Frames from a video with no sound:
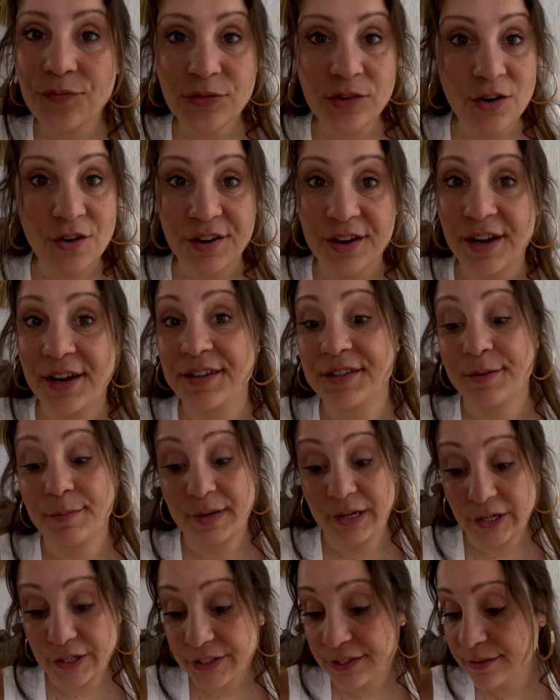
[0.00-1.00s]
Okay, in the
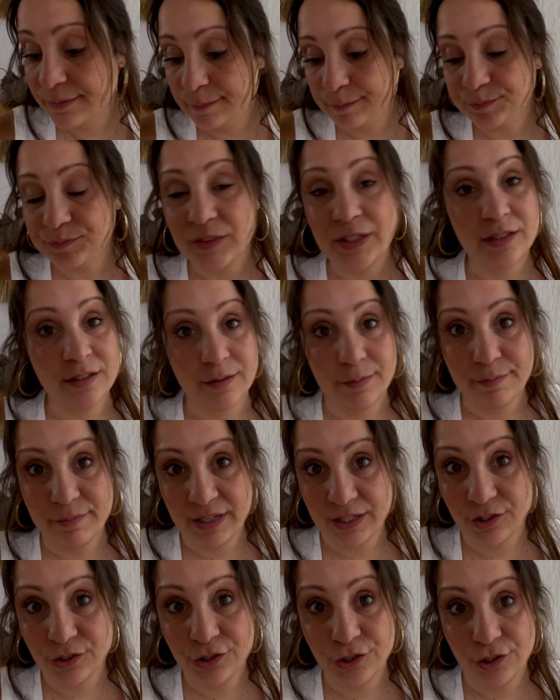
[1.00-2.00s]
middle is a
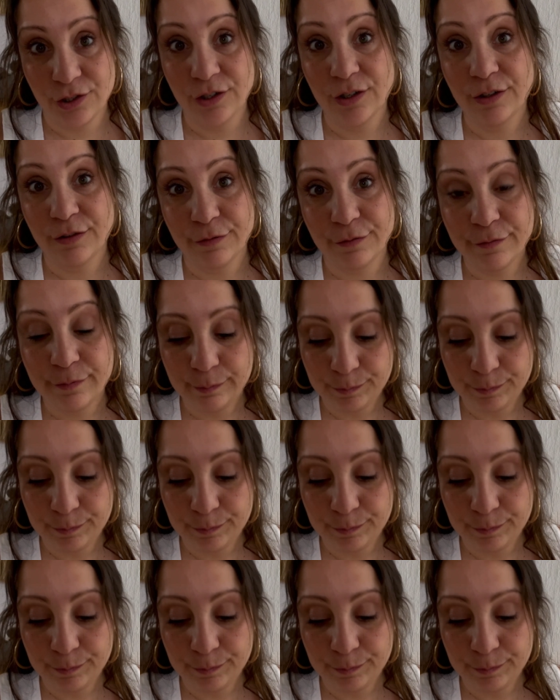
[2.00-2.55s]
mixture of,